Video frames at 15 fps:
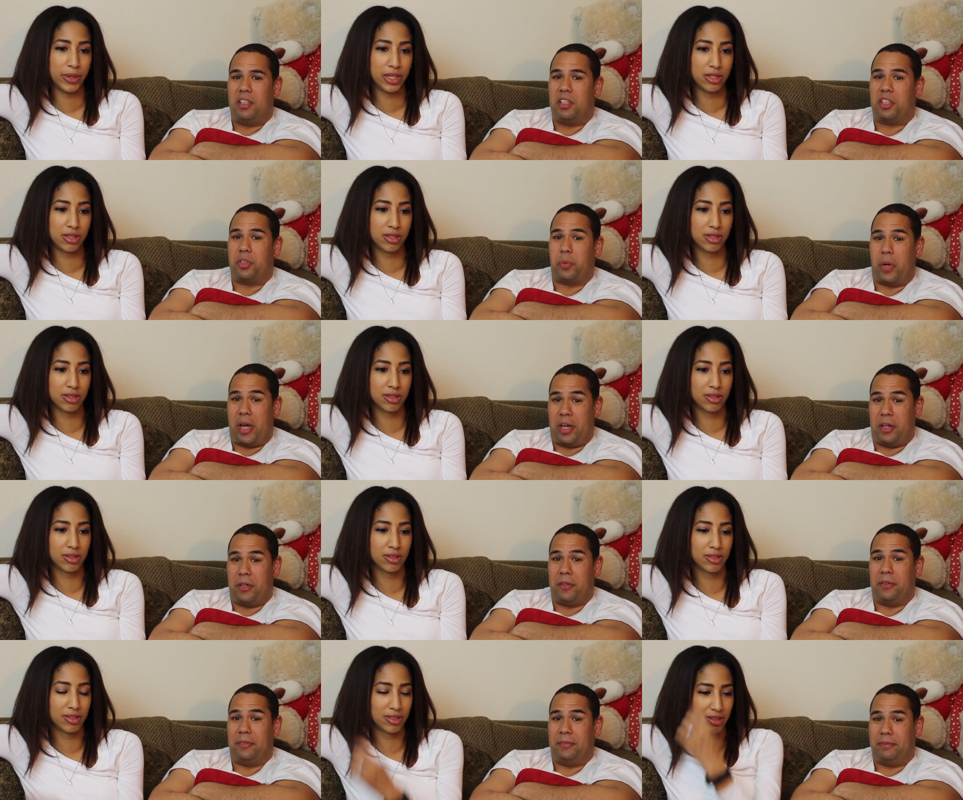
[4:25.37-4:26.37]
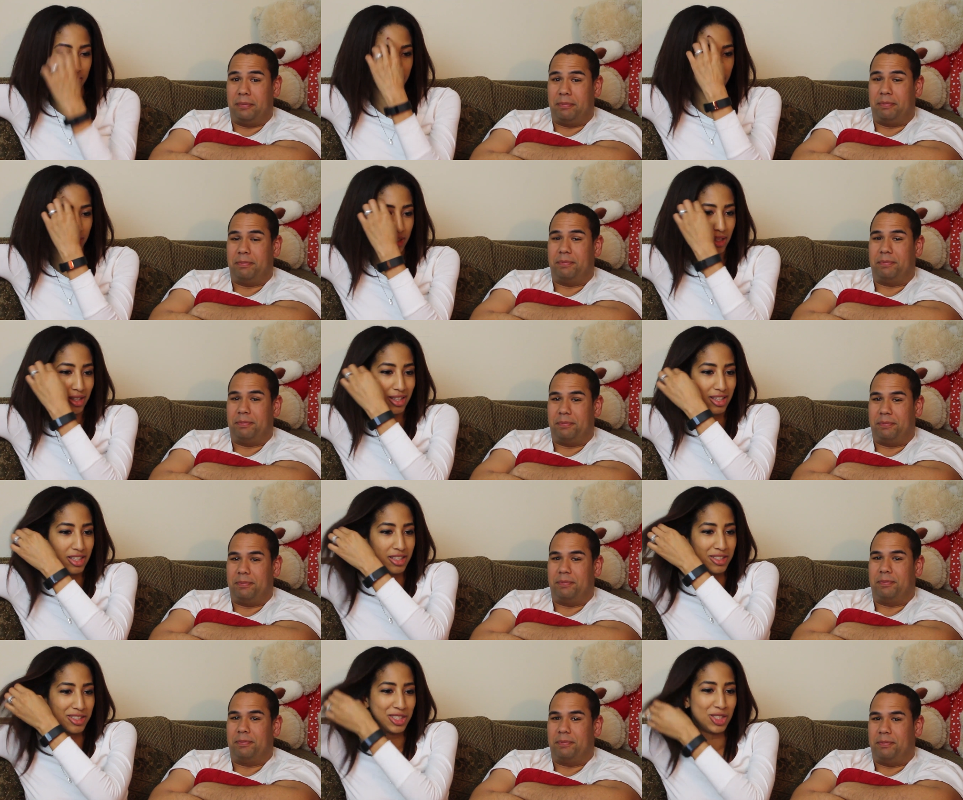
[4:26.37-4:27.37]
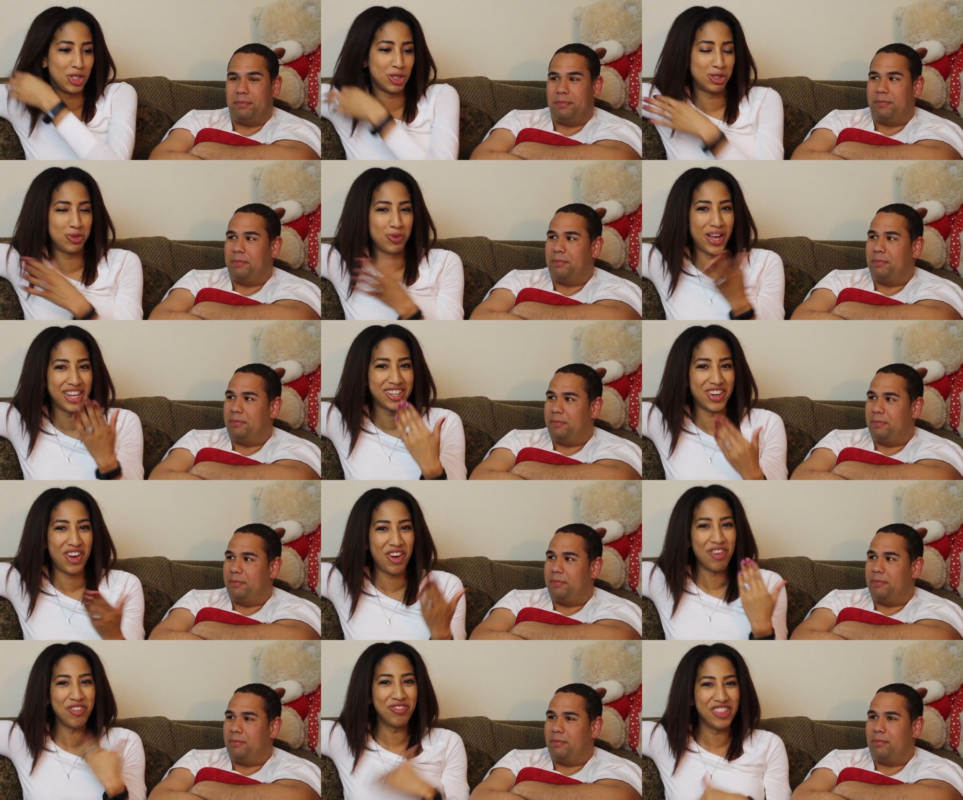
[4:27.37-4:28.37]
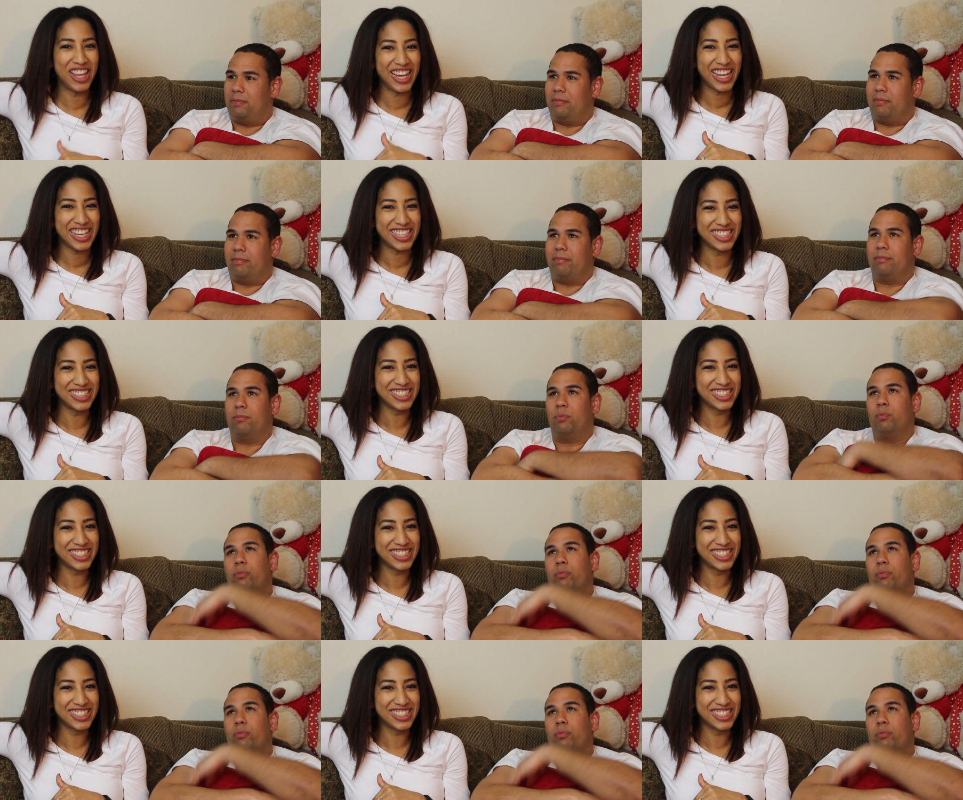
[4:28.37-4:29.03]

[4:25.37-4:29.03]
Speaker 1: Spice. Swagger. Cause your swagger on fleek.